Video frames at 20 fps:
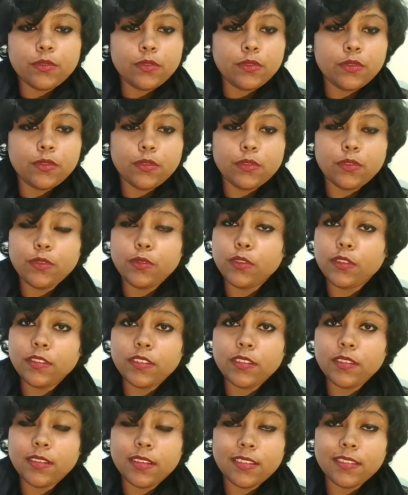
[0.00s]
So don't
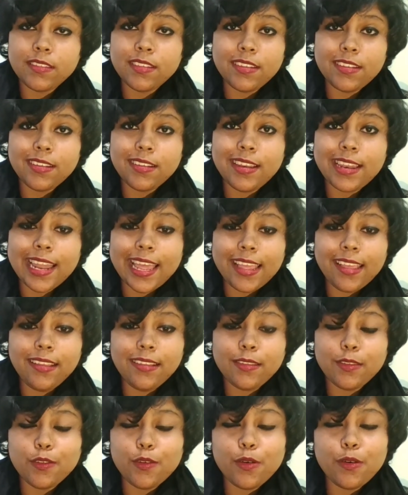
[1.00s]
just consider
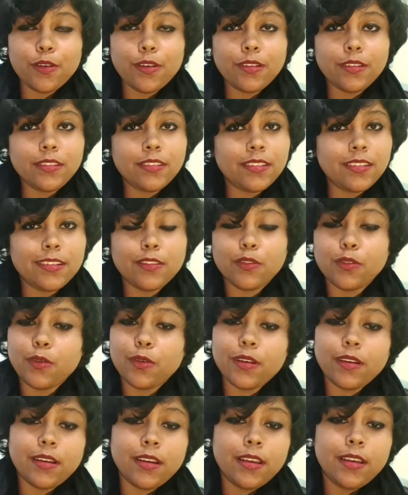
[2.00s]
likes or shares
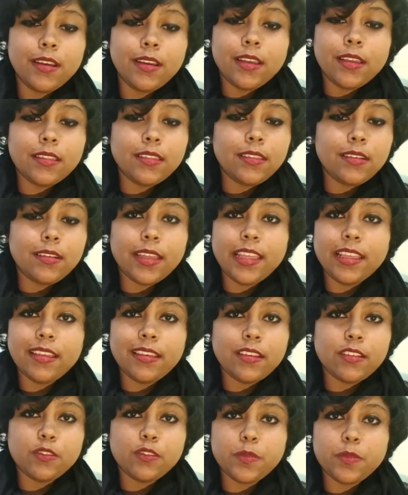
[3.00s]
or the
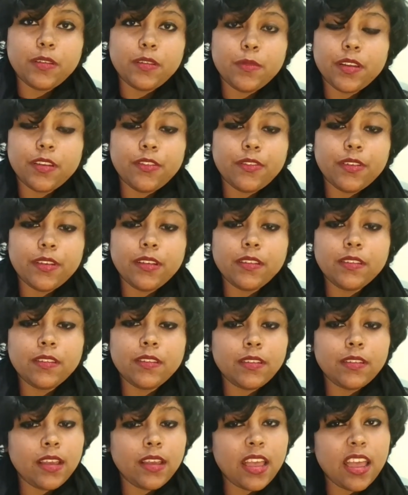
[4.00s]
engagement
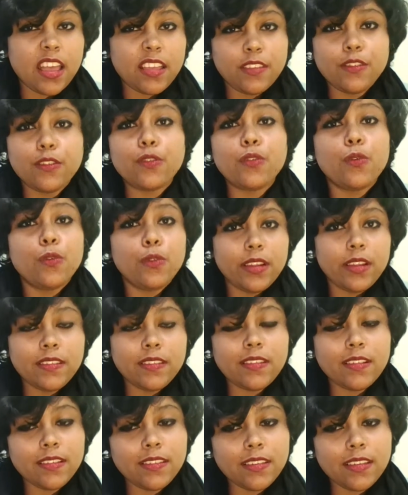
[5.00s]
metrics as your only
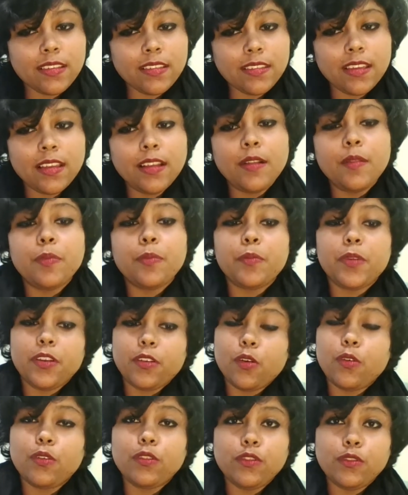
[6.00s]
success, but
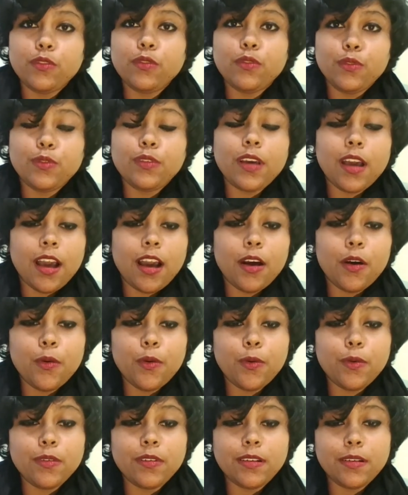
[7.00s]
also note
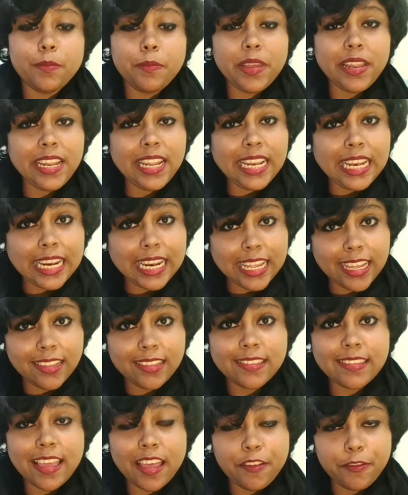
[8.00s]
how many
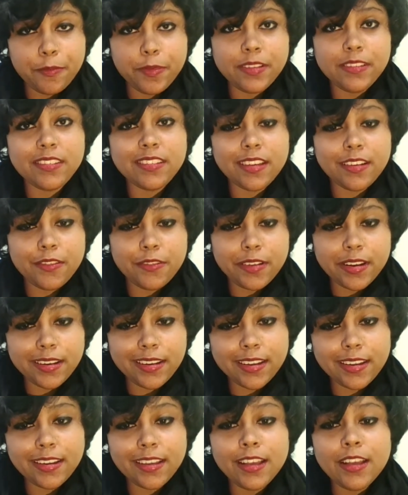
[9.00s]
leads have been
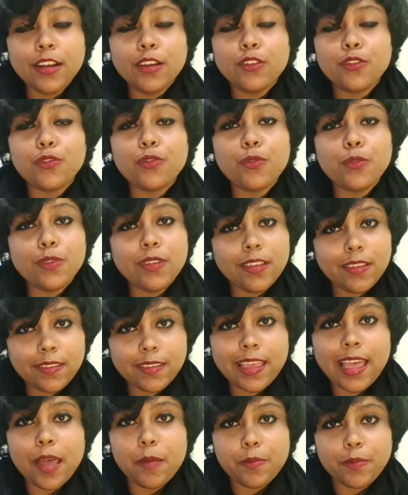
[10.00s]
generated through these
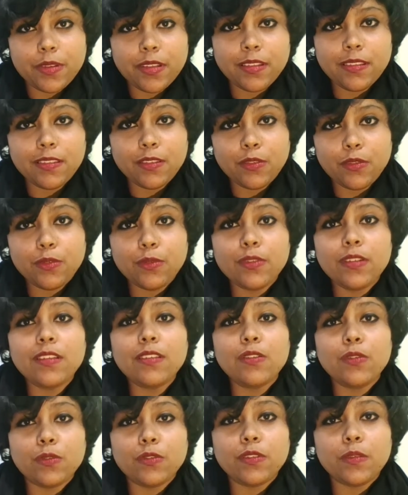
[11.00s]
campaigns, through this
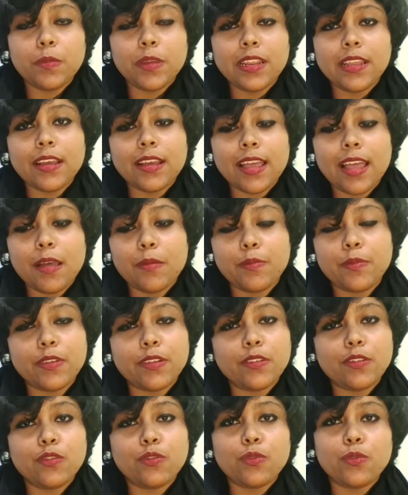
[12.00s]
social media
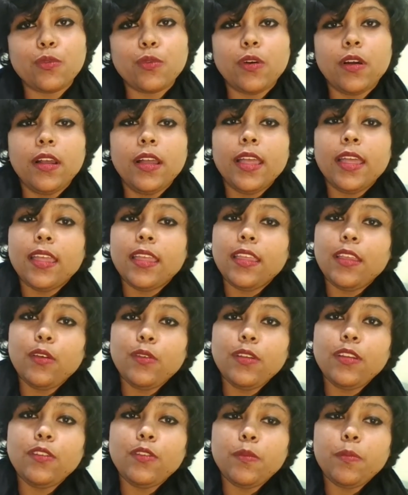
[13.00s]
campaigns. So you
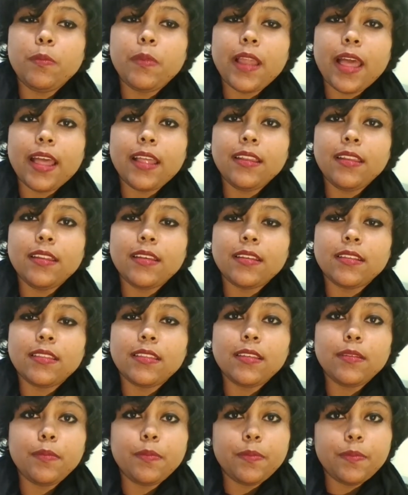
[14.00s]
need to plan
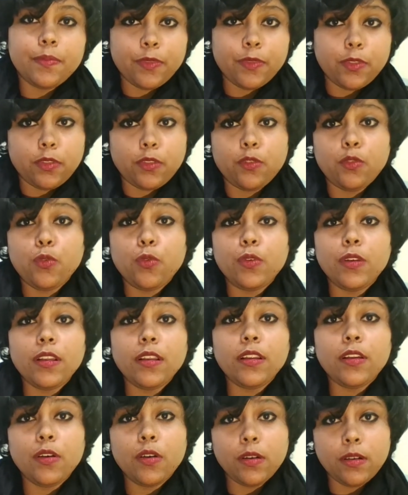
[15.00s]
the
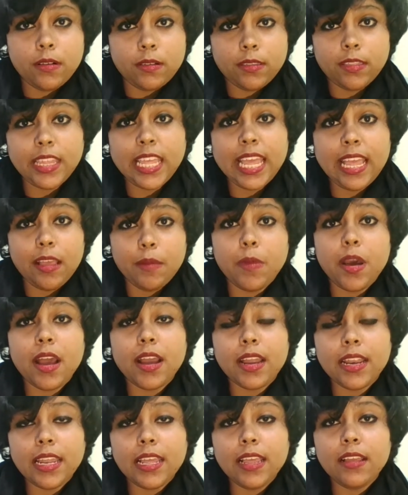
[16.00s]
total thing,
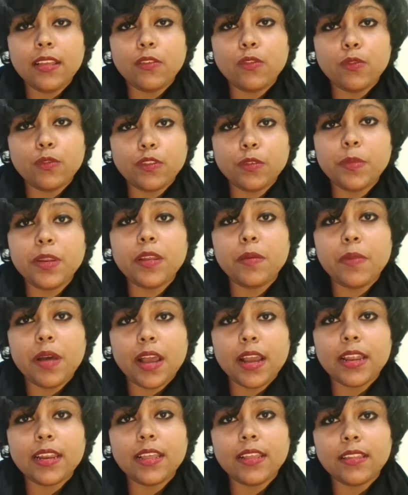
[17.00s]
marketing, social media
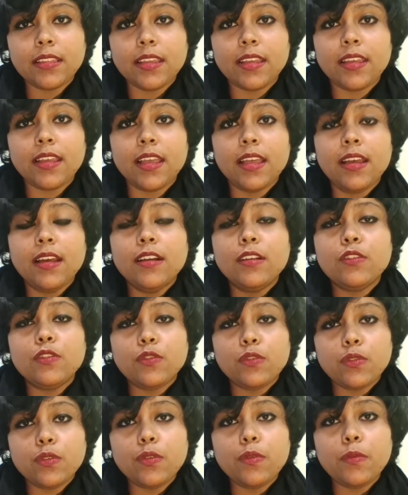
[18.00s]
marketing thing,
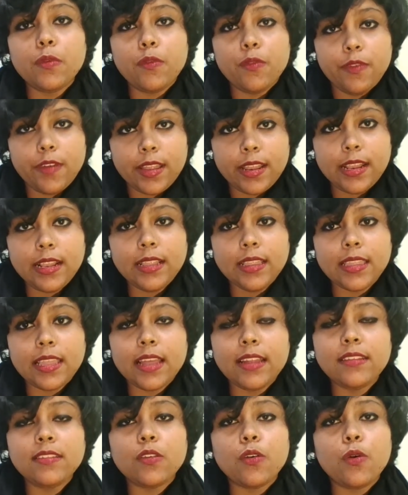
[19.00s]
so well
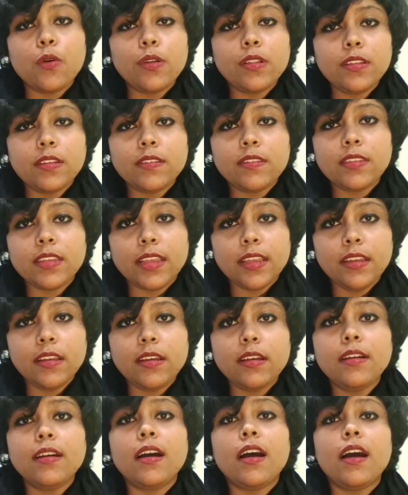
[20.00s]
that all this
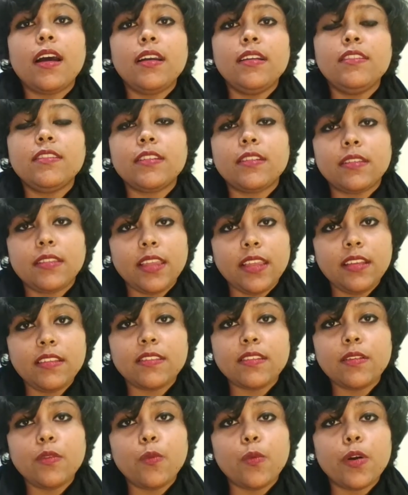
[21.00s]

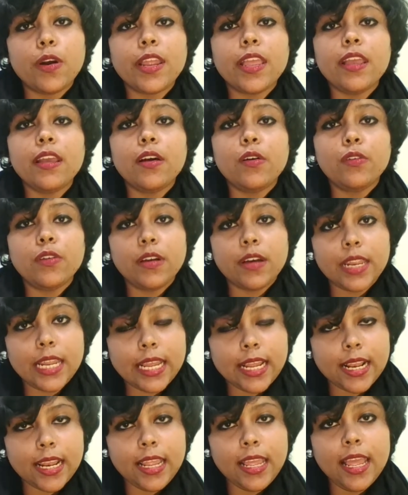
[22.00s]
things are working out
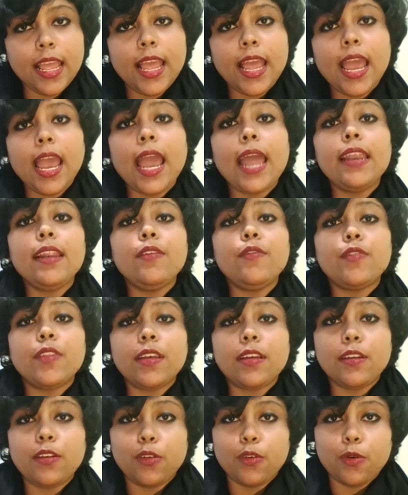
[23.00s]
correctly. And if they
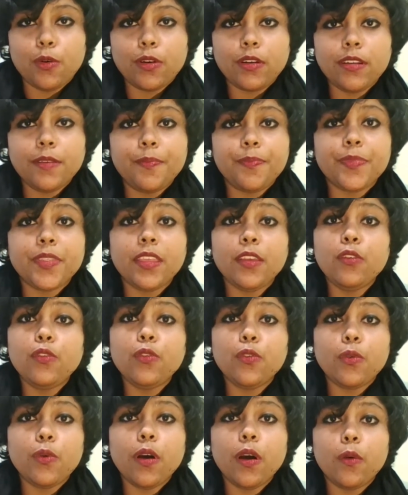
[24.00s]
are not, you
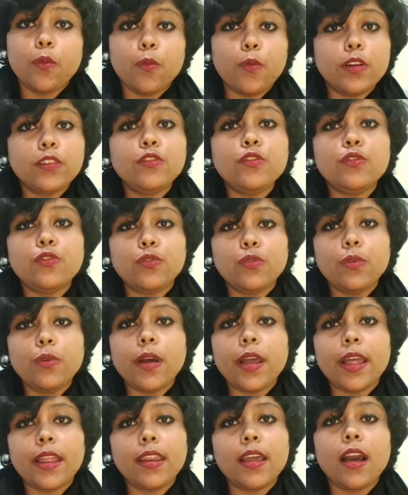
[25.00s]
know what to do
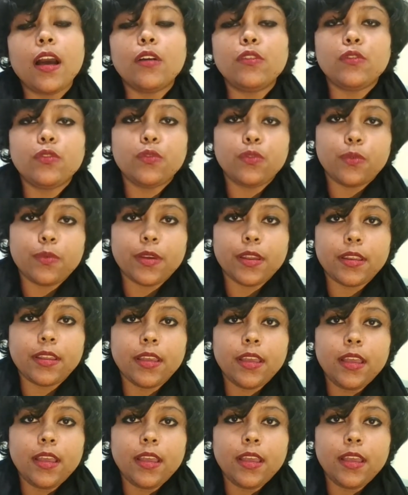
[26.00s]
and how to do it.